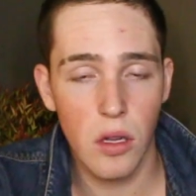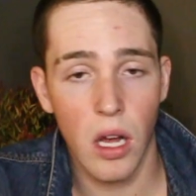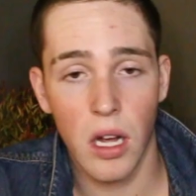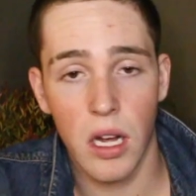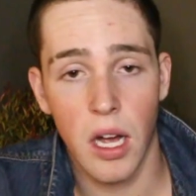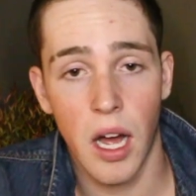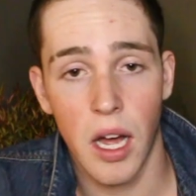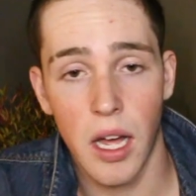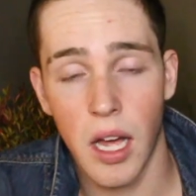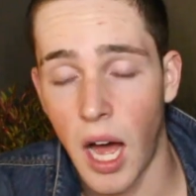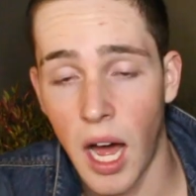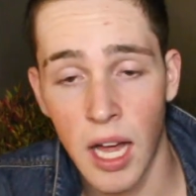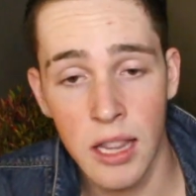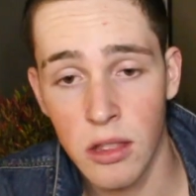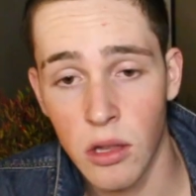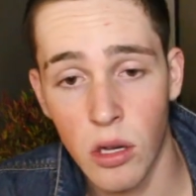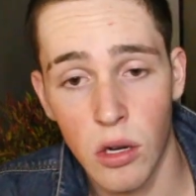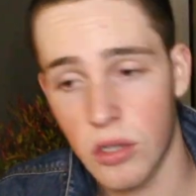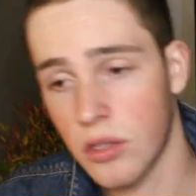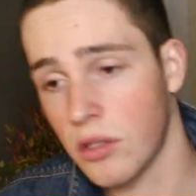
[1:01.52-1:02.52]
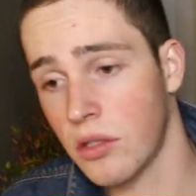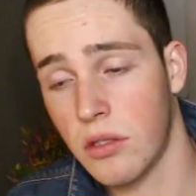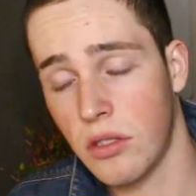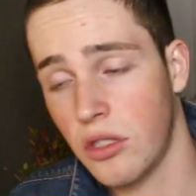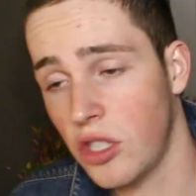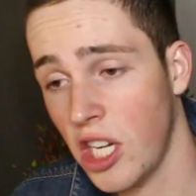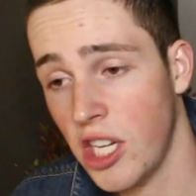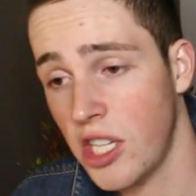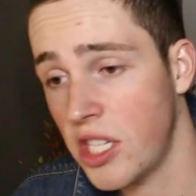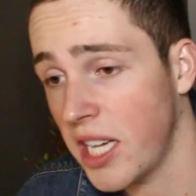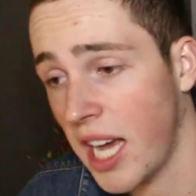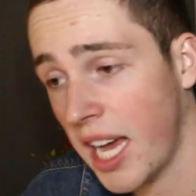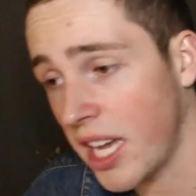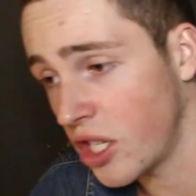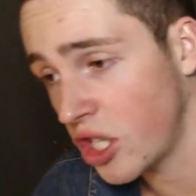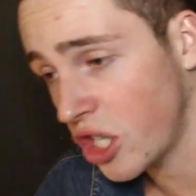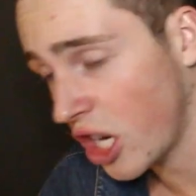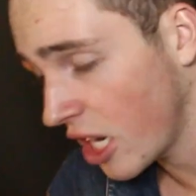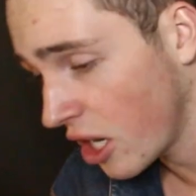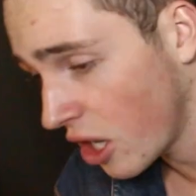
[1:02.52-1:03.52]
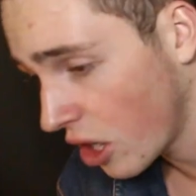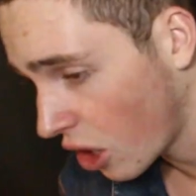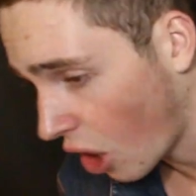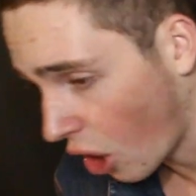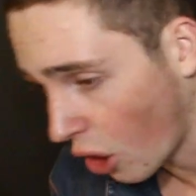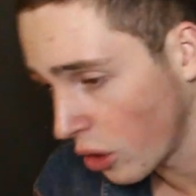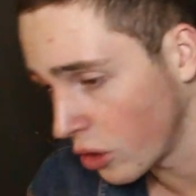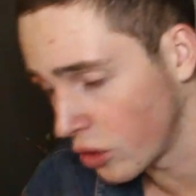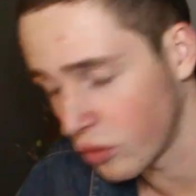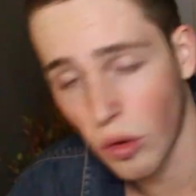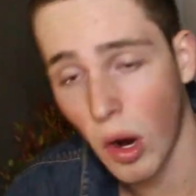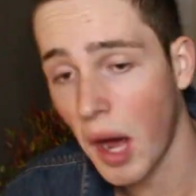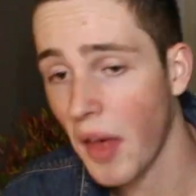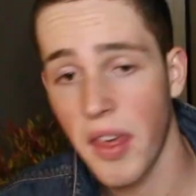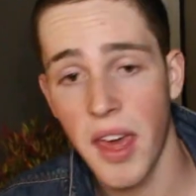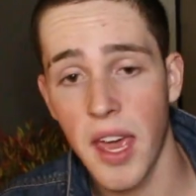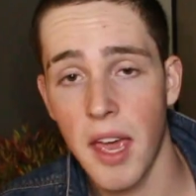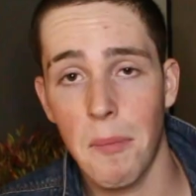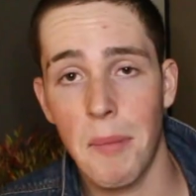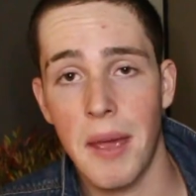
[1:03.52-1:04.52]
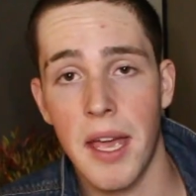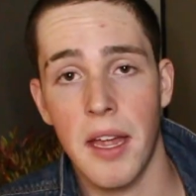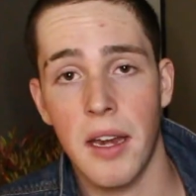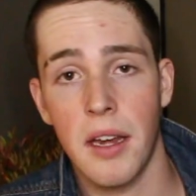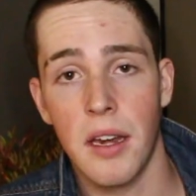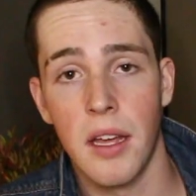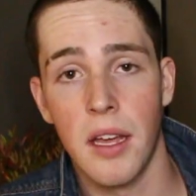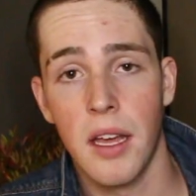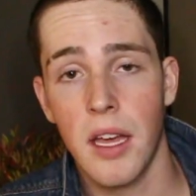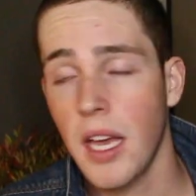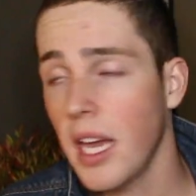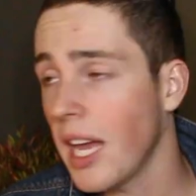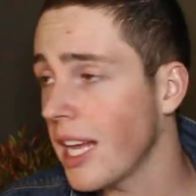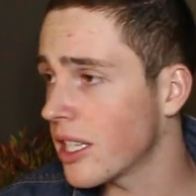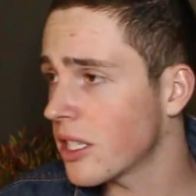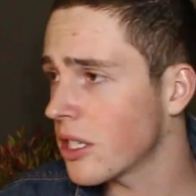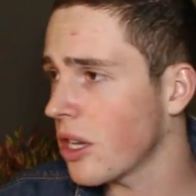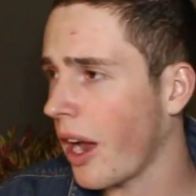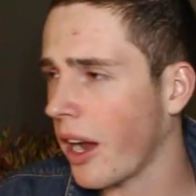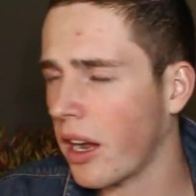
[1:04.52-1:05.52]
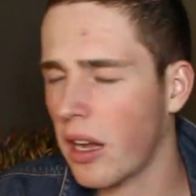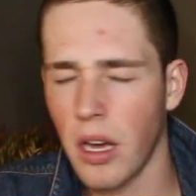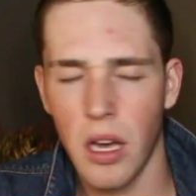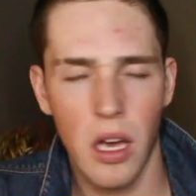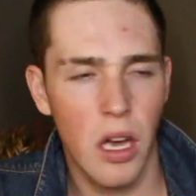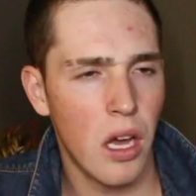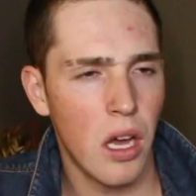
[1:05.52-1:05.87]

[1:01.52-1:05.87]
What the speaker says: like I unlocked GTA cheat codes right there, man. It's like